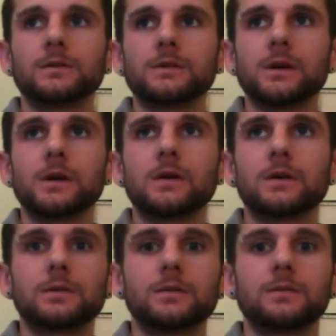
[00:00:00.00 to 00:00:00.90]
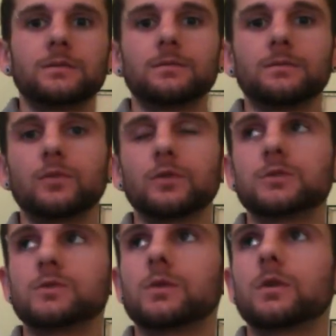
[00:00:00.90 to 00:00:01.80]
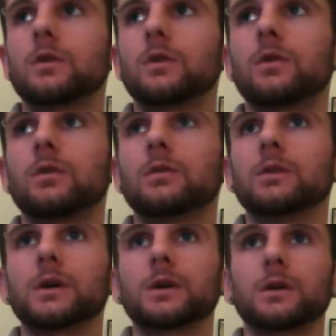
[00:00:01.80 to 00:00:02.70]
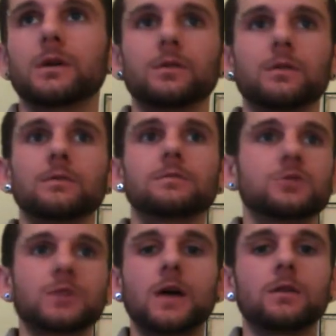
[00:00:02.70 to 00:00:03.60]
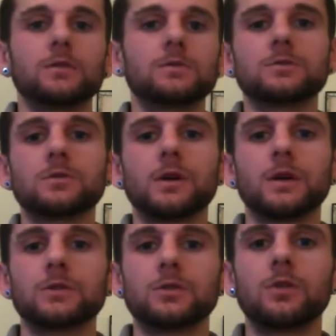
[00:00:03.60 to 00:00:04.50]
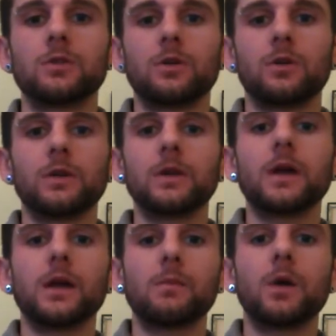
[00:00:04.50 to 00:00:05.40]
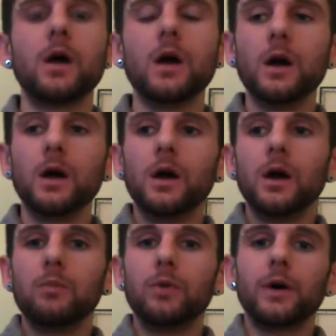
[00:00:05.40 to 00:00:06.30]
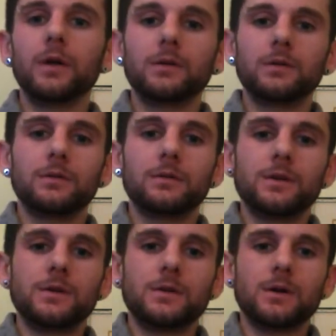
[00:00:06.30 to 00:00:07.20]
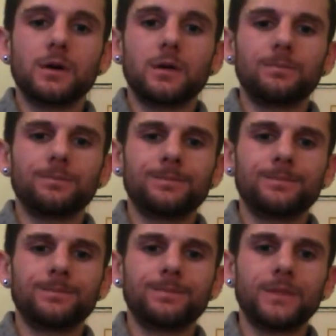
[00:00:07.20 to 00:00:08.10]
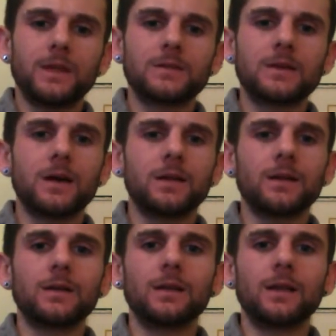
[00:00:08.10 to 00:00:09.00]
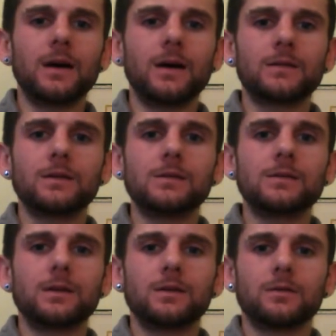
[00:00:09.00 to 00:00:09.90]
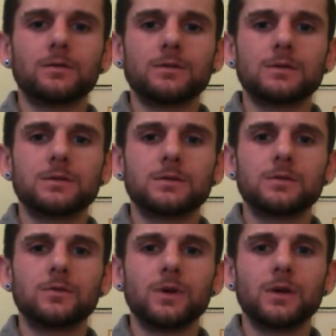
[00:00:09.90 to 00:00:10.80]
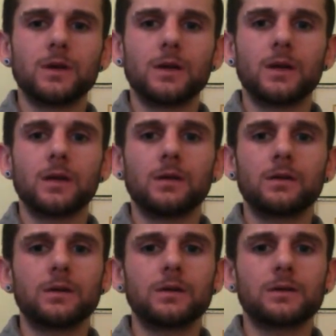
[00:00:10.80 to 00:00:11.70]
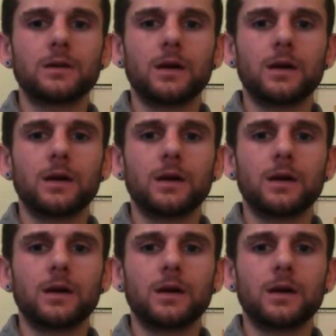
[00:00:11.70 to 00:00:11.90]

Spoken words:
like what you would call like another challenge, or I guess you could call it a game. But it's got like a lot of details to it, and it's